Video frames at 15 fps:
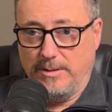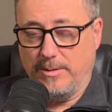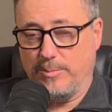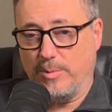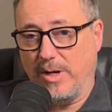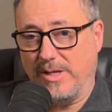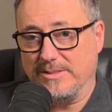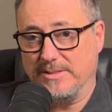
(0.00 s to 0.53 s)

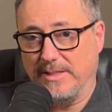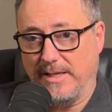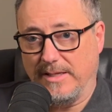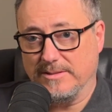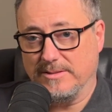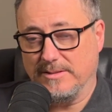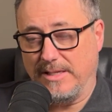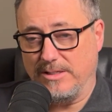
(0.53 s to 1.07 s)

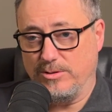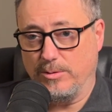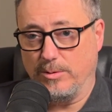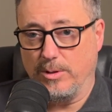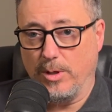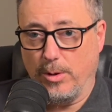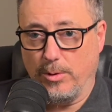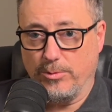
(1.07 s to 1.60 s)
process as you
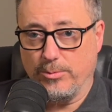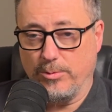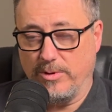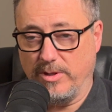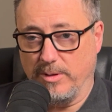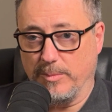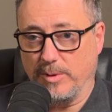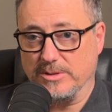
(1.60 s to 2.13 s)
go through
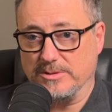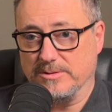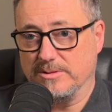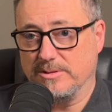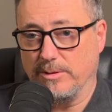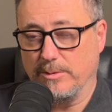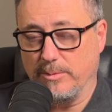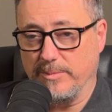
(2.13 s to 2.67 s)
the
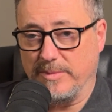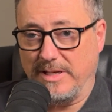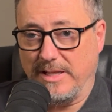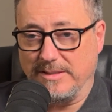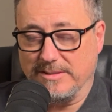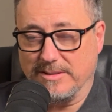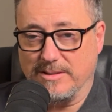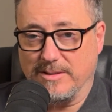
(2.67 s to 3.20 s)
emergency room, and
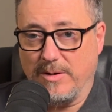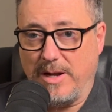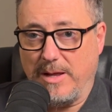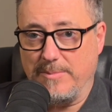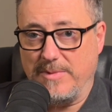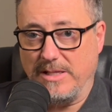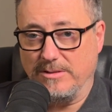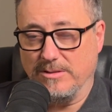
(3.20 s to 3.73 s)
I
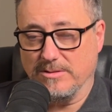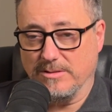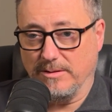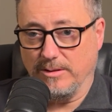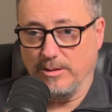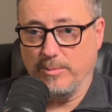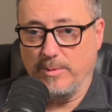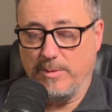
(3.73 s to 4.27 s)
describe that just a
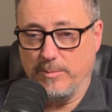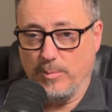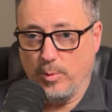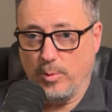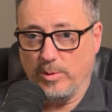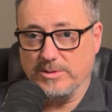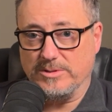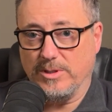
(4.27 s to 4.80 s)
little bit
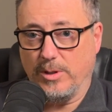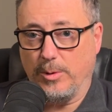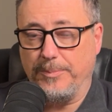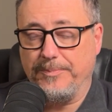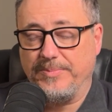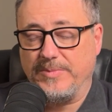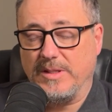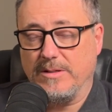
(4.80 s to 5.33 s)
more. So
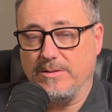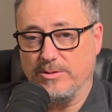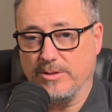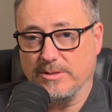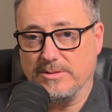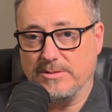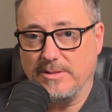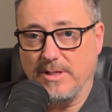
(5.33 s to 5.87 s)

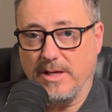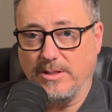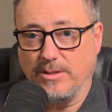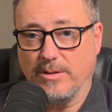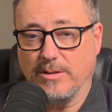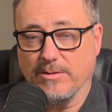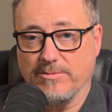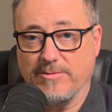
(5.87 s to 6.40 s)
just
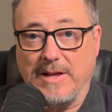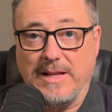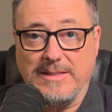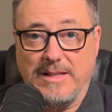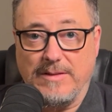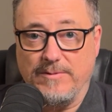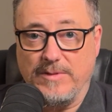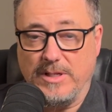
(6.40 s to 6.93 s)
you can find
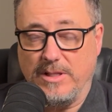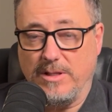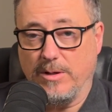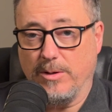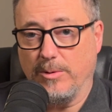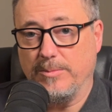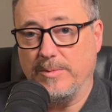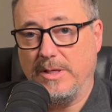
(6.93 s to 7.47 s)
that
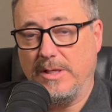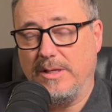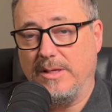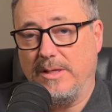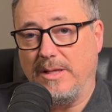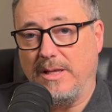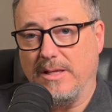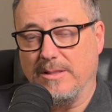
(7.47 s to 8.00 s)
video
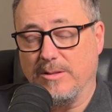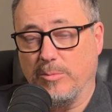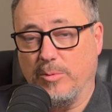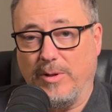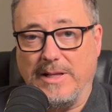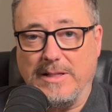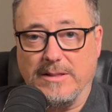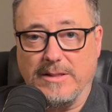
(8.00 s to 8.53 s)
in the
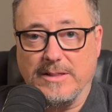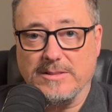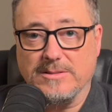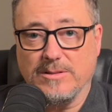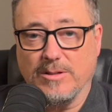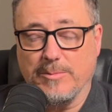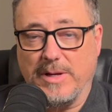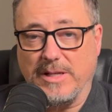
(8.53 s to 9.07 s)

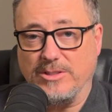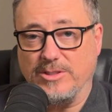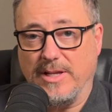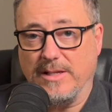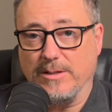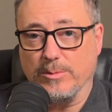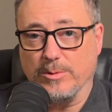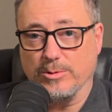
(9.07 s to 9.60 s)
playlist on my
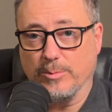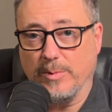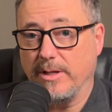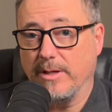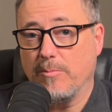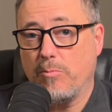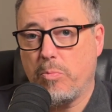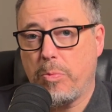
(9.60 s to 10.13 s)
channel as well.
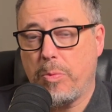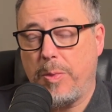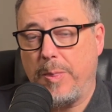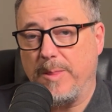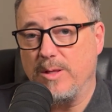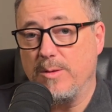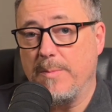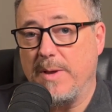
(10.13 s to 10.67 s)

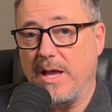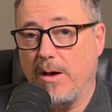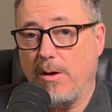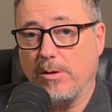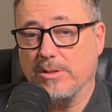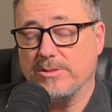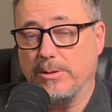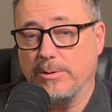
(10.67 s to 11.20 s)
You may
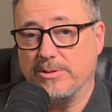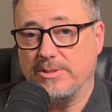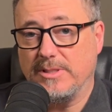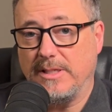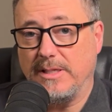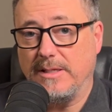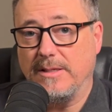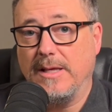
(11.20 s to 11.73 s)
also
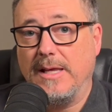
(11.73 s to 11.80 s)
see